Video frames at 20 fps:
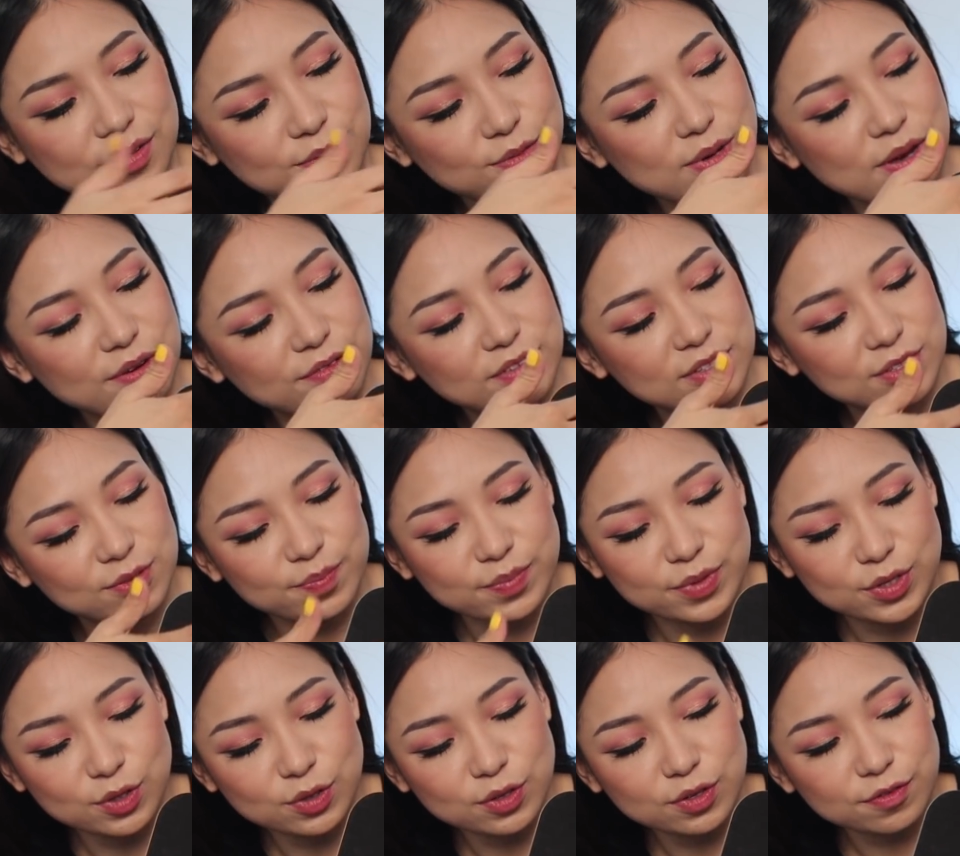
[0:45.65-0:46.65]
We have this
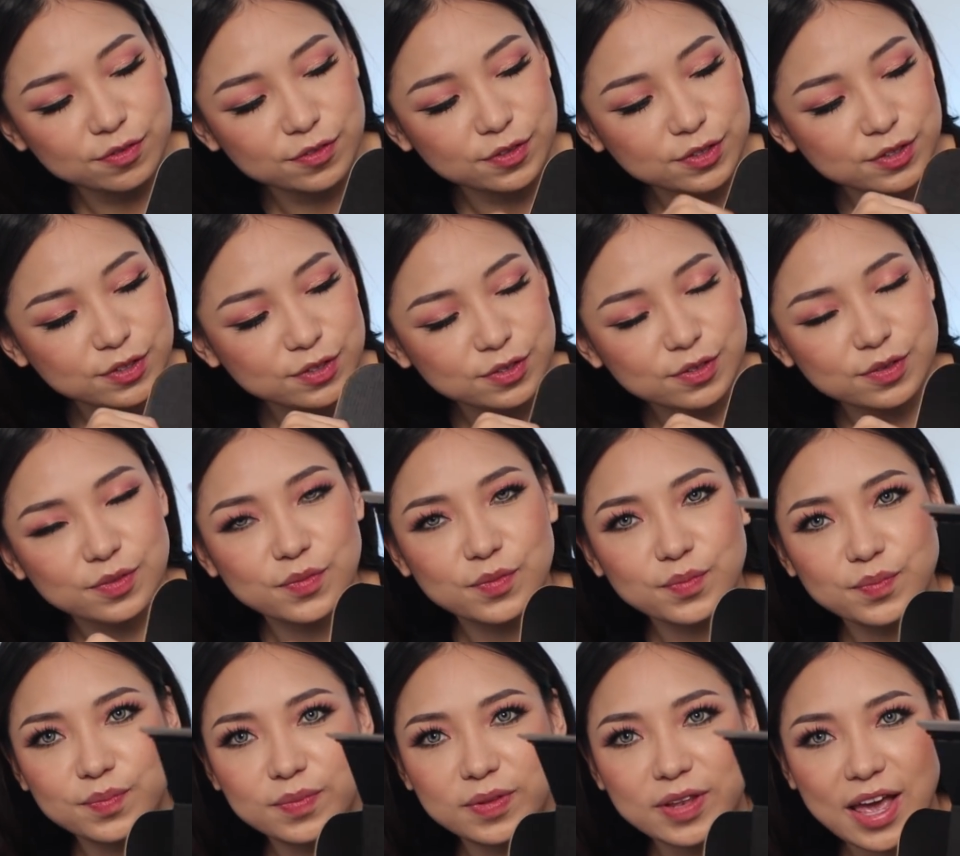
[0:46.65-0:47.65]
beautiful
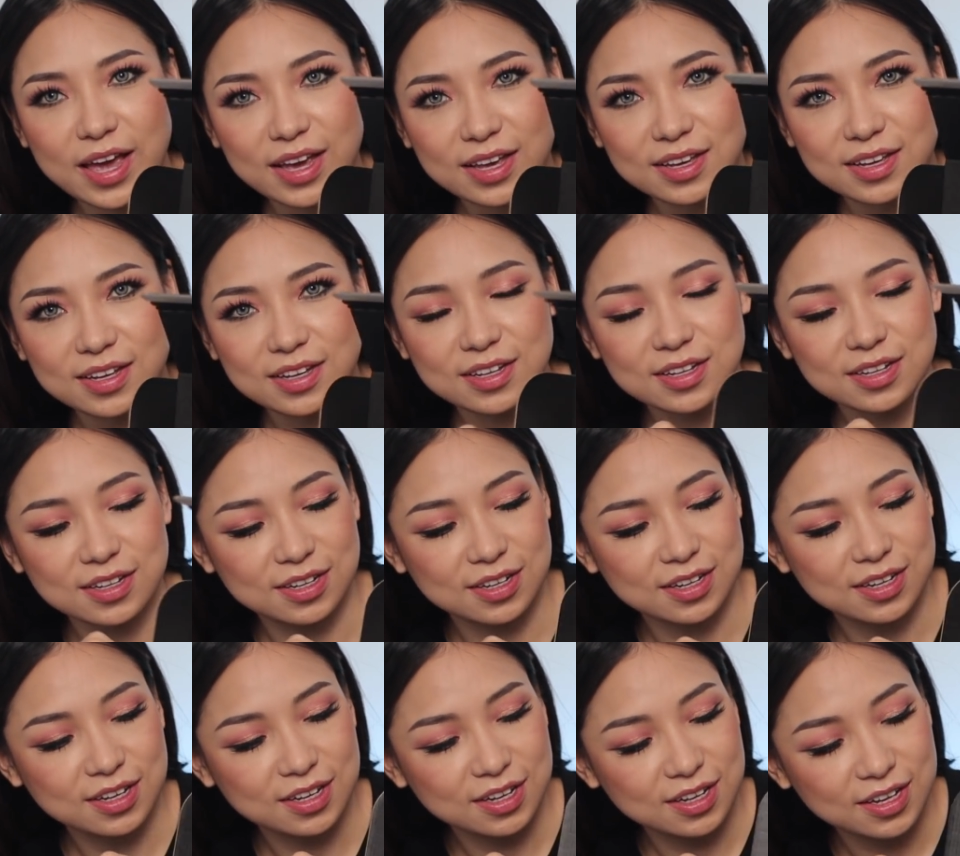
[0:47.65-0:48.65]
black
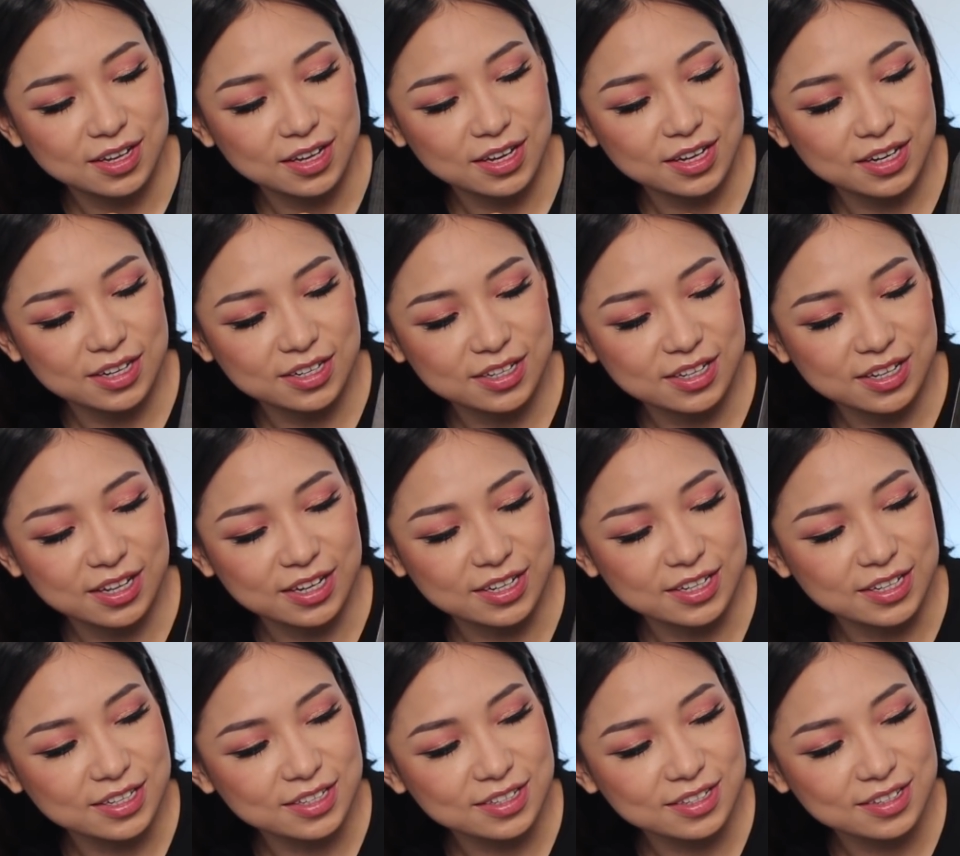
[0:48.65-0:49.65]
inner
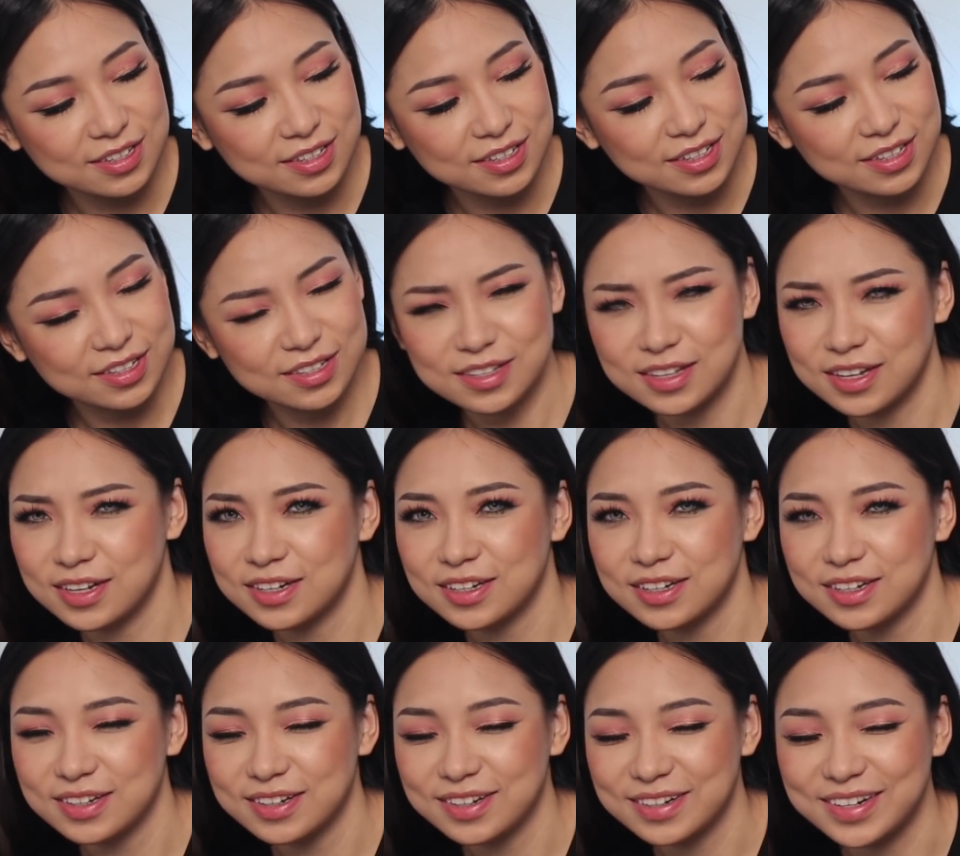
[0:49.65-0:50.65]
lining,
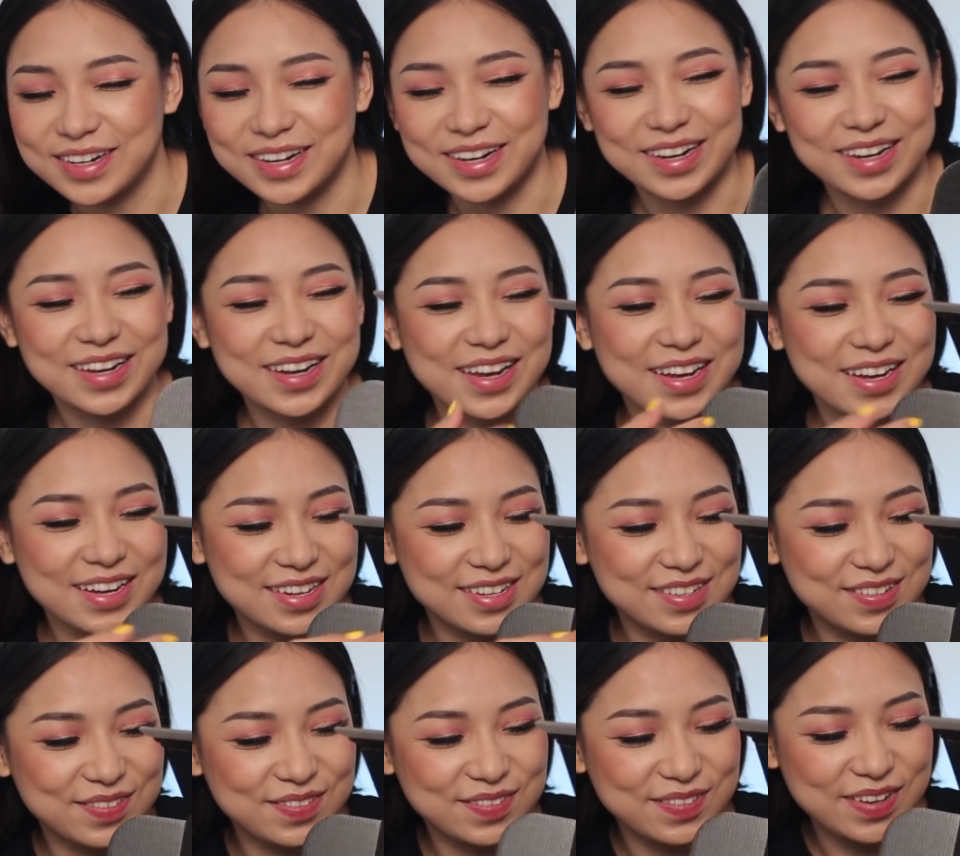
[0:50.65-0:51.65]
yeah,
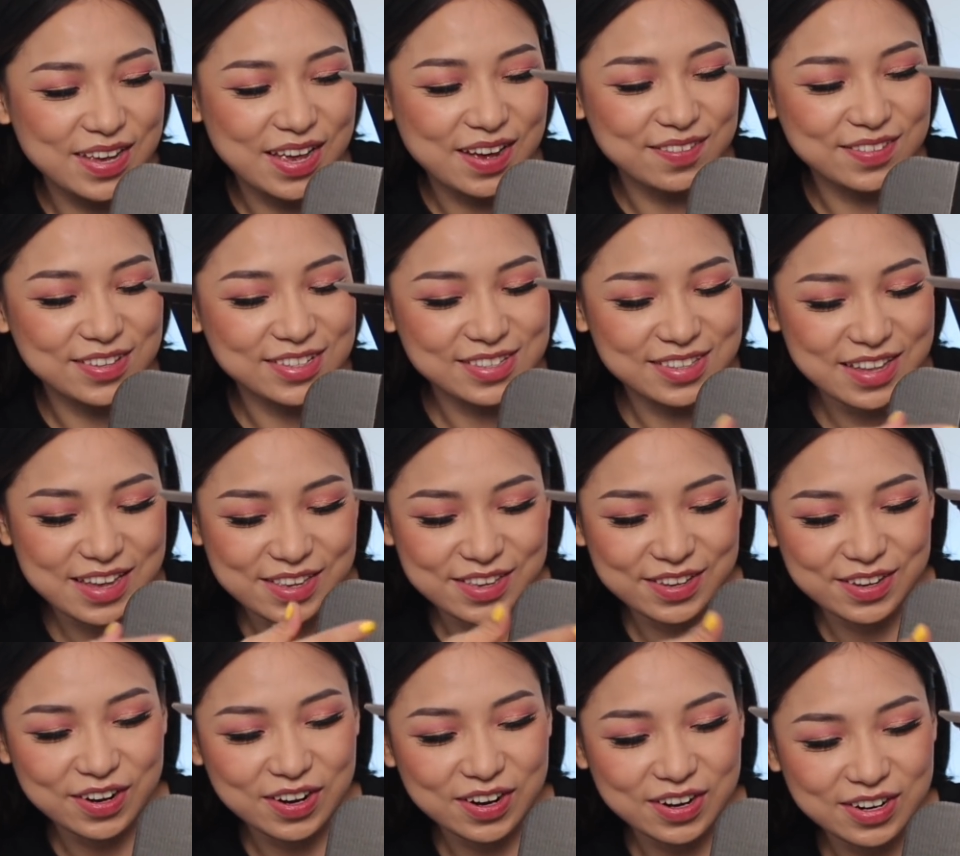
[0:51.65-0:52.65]
and we have this thank
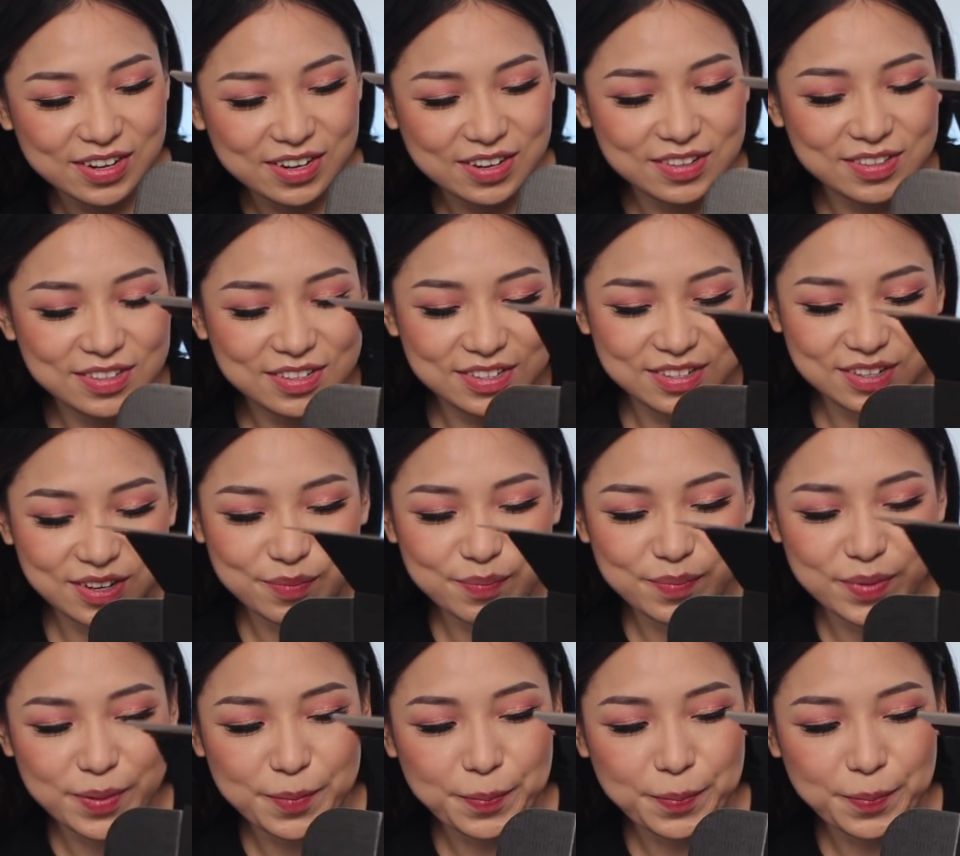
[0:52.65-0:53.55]
you card on the top,